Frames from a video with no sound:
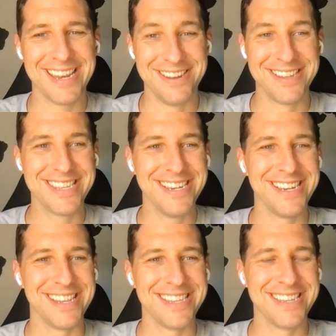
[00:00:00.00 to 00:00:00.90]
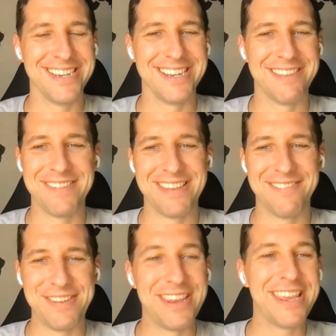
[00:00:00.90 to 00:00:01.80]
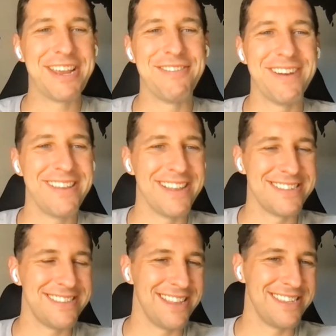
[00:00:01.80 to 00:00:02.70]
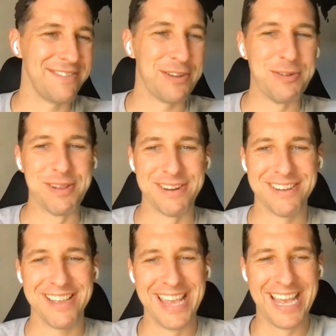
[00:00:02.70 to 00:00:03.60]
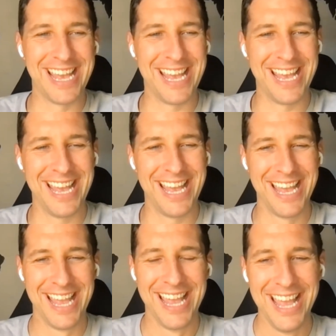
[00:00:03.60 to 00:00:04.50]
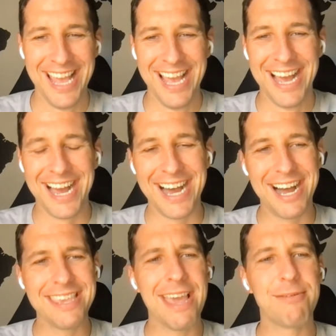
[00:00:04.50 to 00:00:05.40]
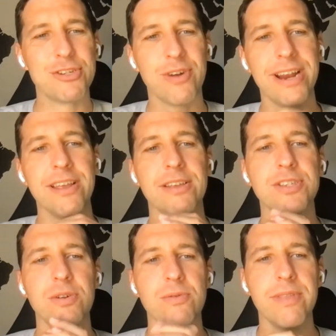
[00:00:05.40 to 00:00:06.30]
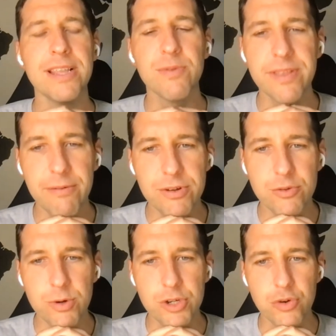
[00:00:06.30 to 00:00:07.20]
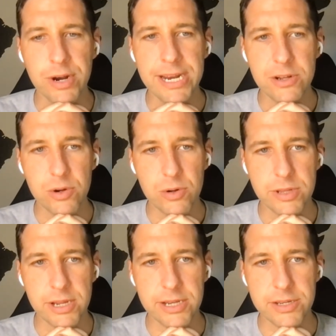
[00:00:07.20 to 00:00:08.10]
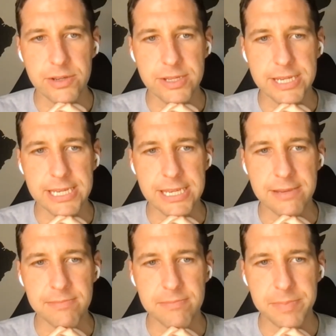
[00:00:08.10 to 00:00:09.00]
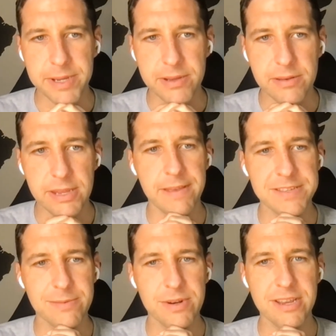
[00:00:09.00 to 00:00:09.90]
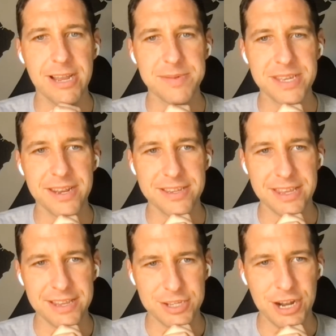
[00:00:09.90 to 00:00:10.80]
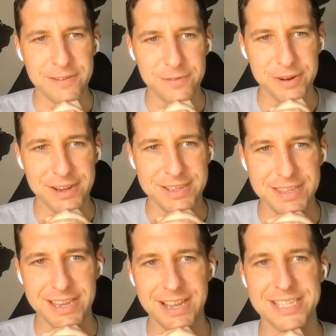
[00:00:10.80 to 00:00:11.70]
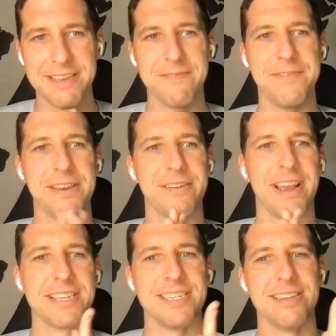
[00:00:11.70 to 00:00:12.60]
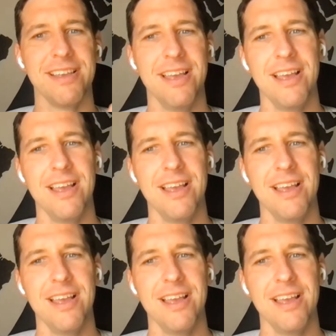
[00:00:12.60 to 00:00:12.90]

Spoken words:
No, that's good. That's good. If you didn't get it right, that's even cooler. Yeah, we're trying to. So that's one thing we're trying to hold on to the team. But if someone comes in and is offering us like a 7-figure exit,